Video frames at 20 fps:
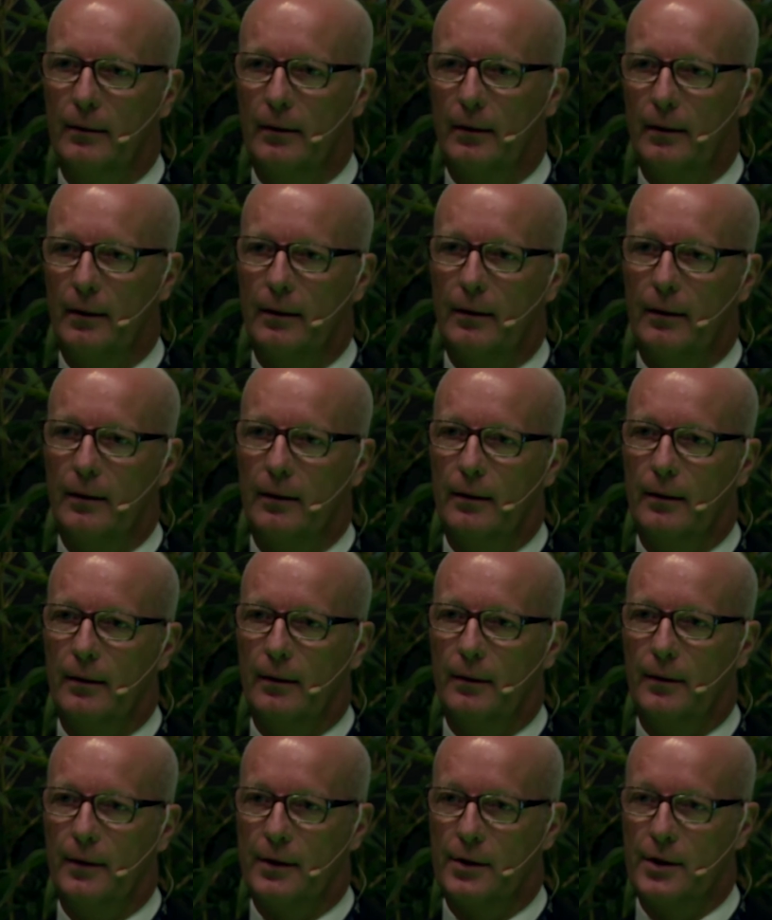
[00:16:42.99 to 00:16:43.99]
uh,
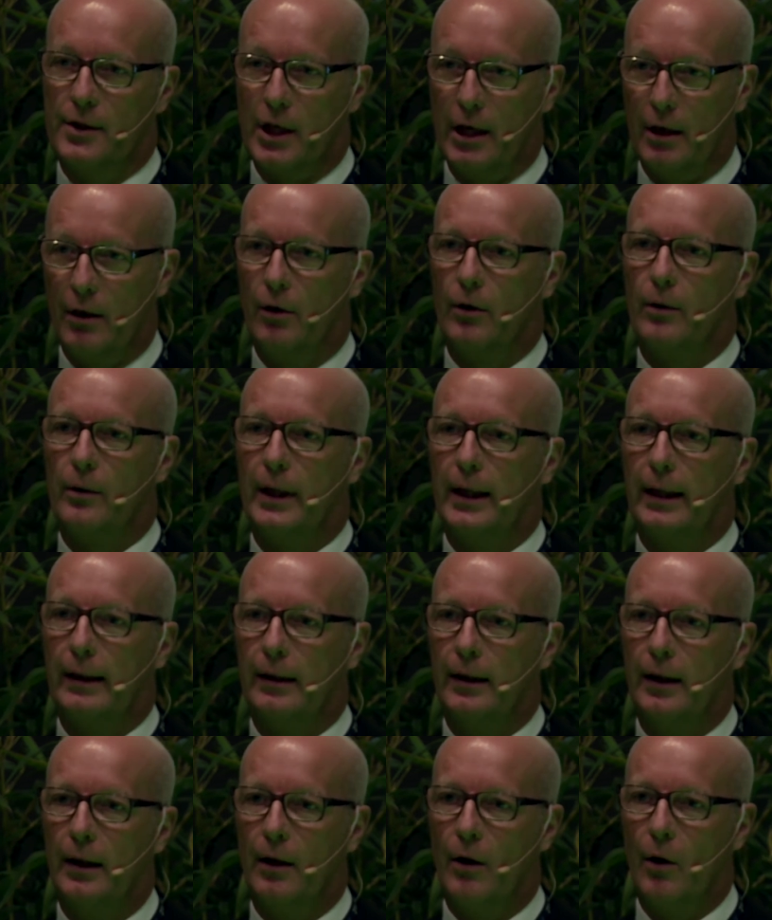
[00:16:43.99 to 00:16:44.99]
the
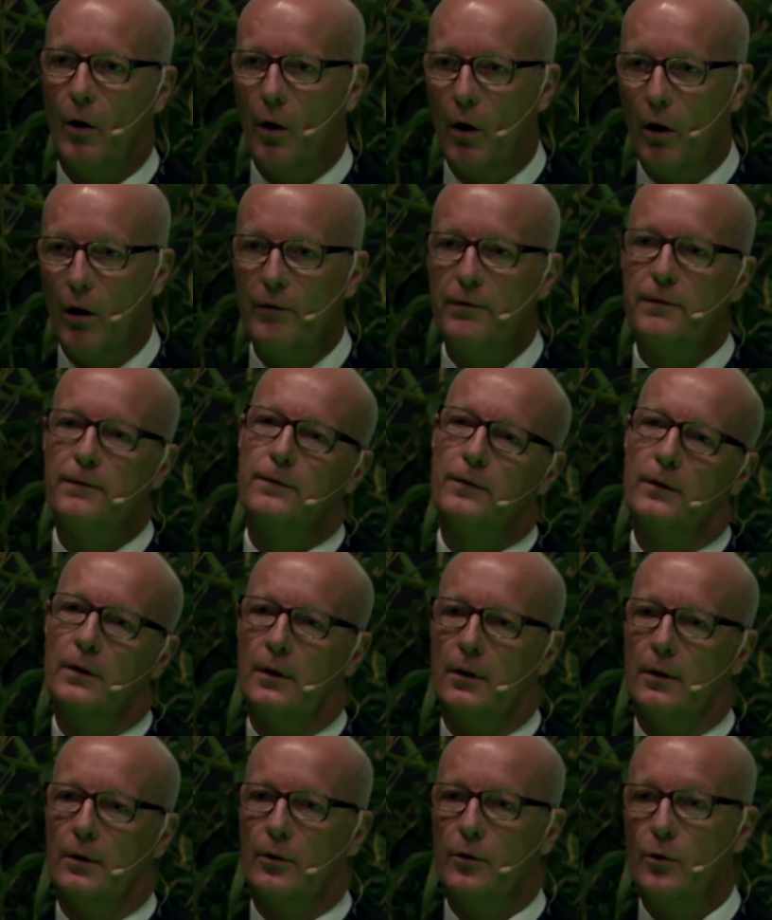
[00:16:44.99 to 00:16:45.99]
shareholding of
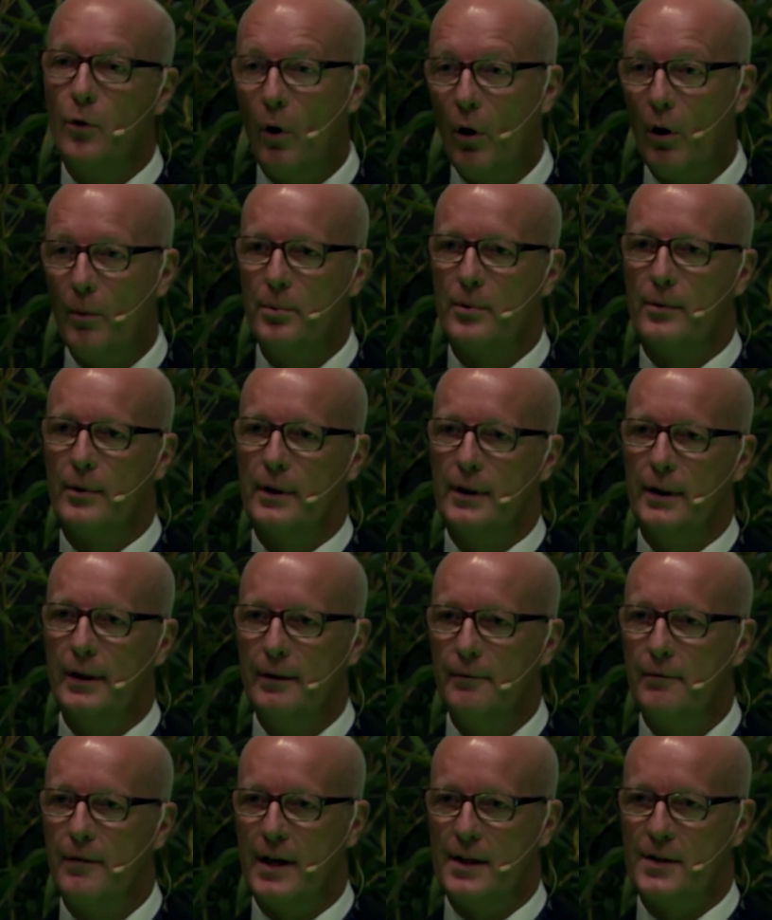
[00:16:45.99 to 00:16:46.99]
corporate
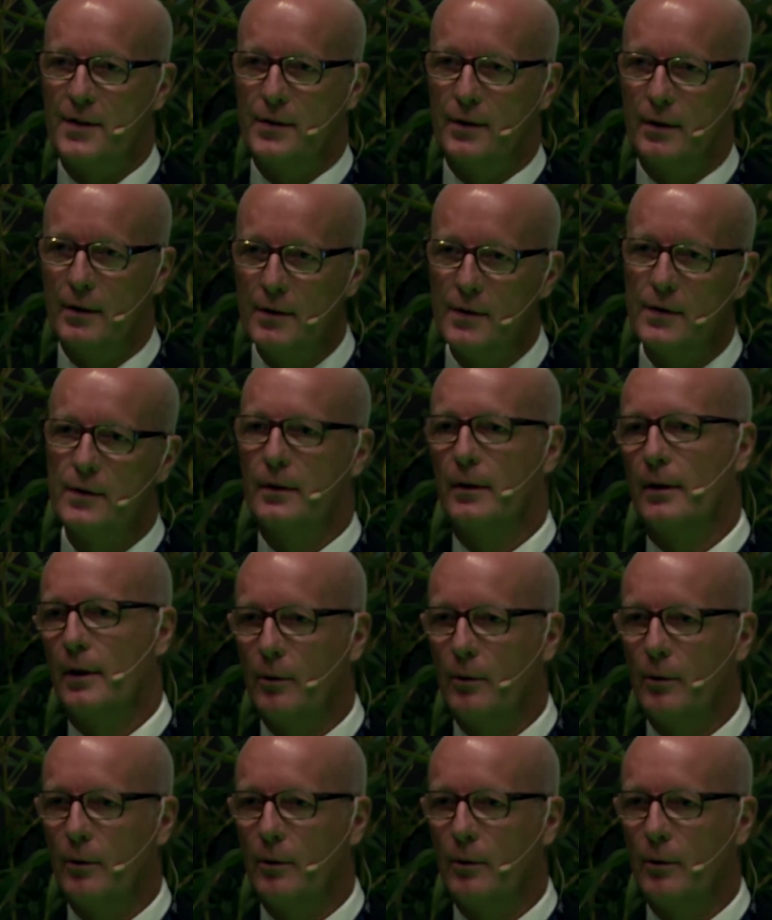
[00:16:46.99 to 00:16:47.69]
investors,